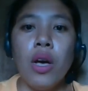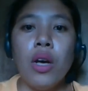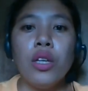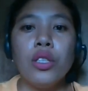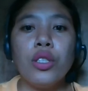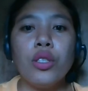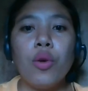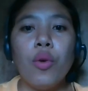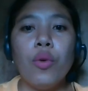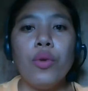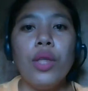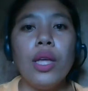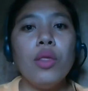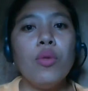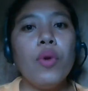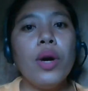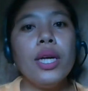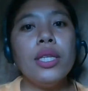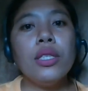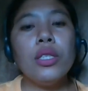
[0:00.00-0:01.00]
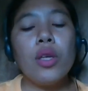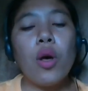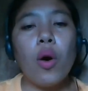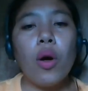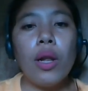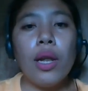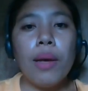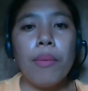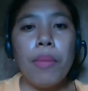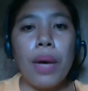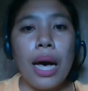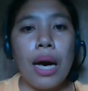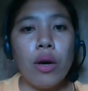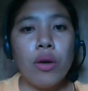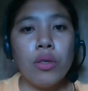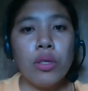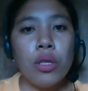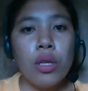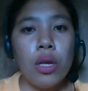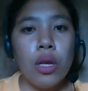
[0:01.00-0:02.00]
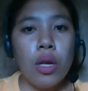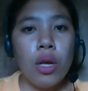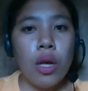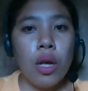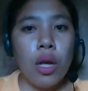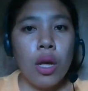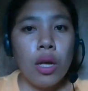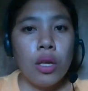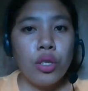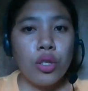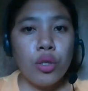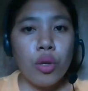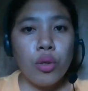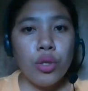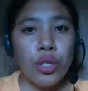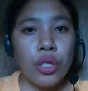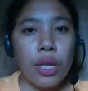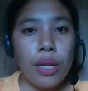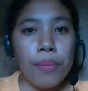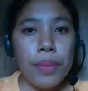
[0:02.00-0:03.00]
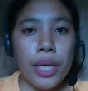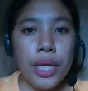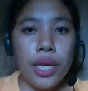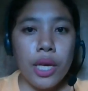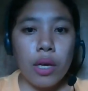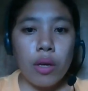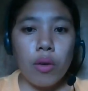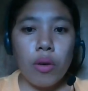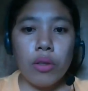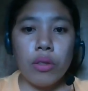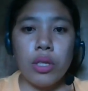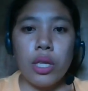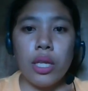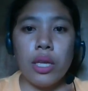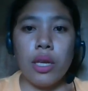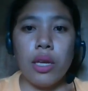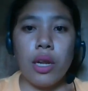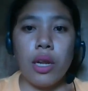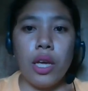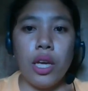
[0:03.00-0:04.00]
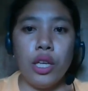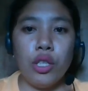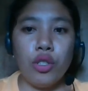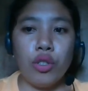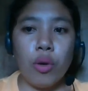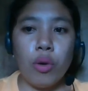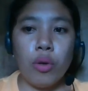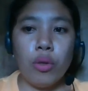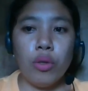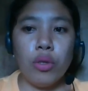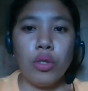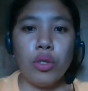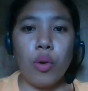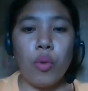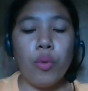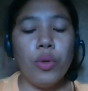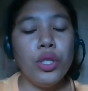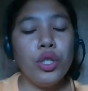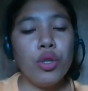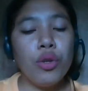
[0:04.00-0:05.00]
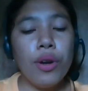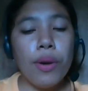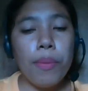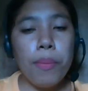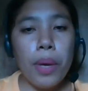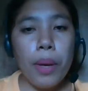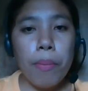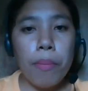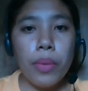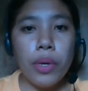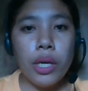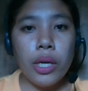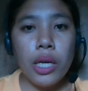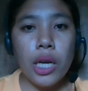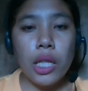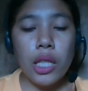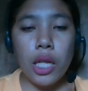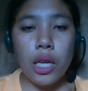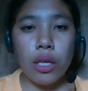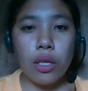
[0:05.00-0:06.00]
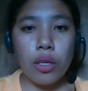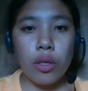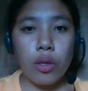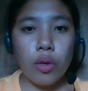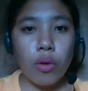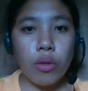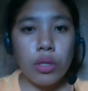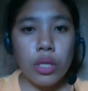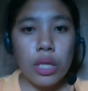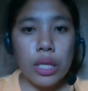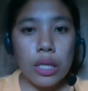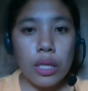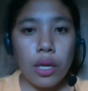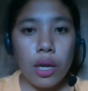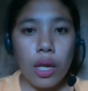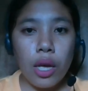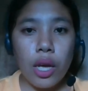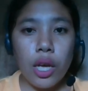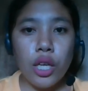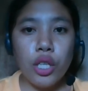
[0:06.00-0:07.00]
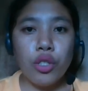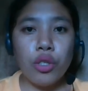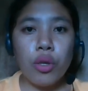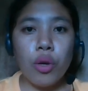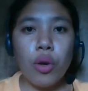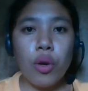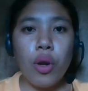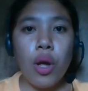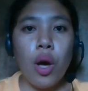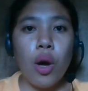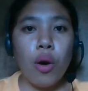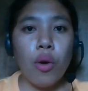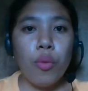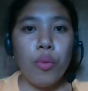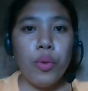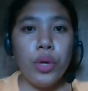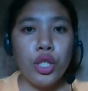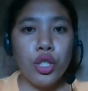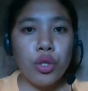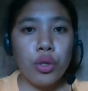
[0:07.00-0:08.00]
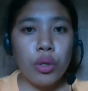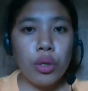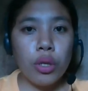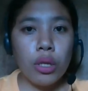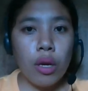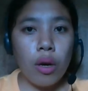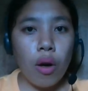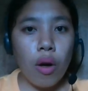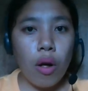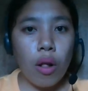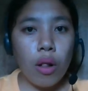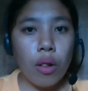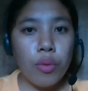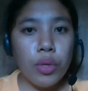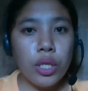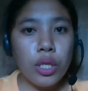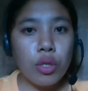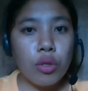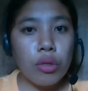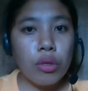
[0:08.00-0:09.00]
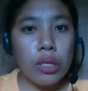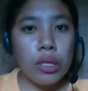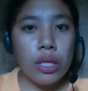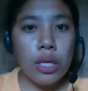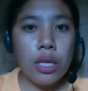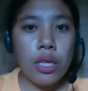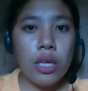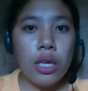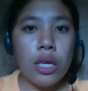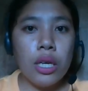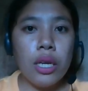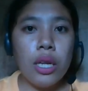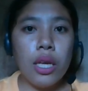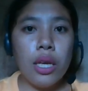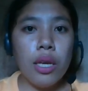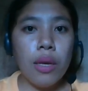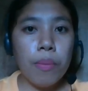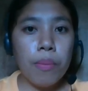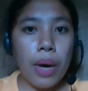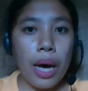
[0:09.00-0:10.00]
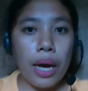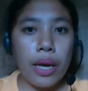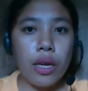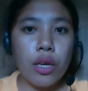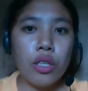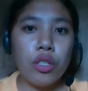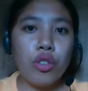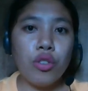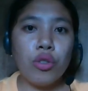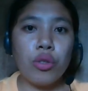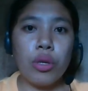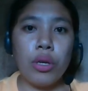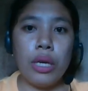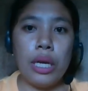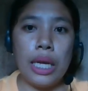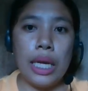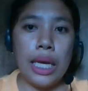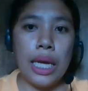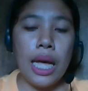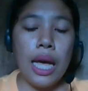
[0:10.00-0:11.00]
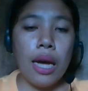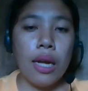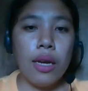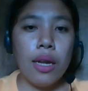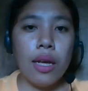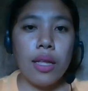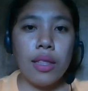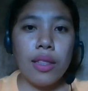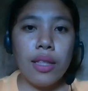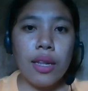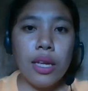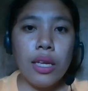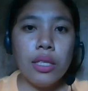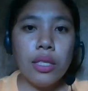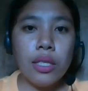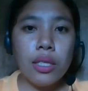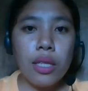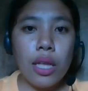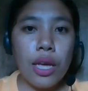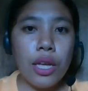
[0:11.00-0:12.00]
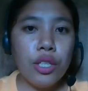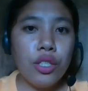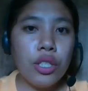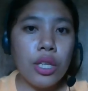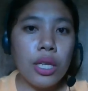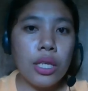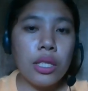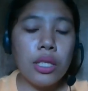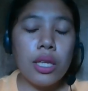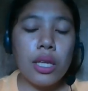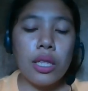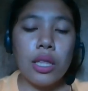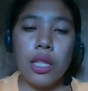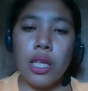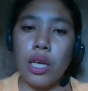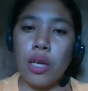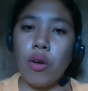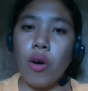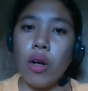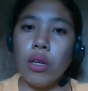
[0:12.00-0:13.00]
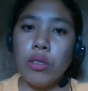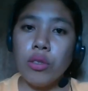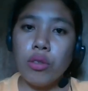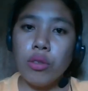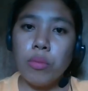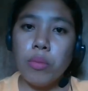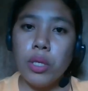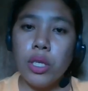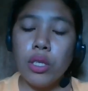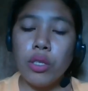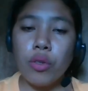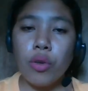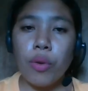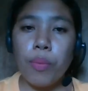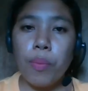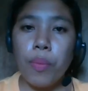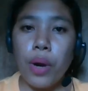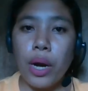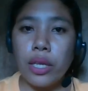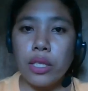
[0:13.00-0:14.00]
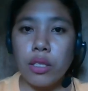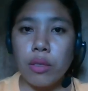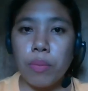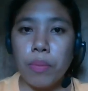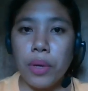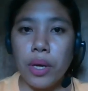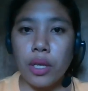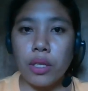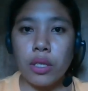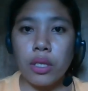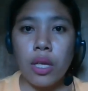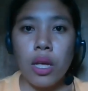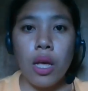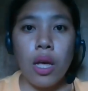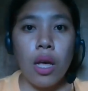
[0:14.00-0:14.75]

So that was all about social media content creation. So we should remember that in content creation, we should always consider the buyer's journey, the three stages that the customers or prospects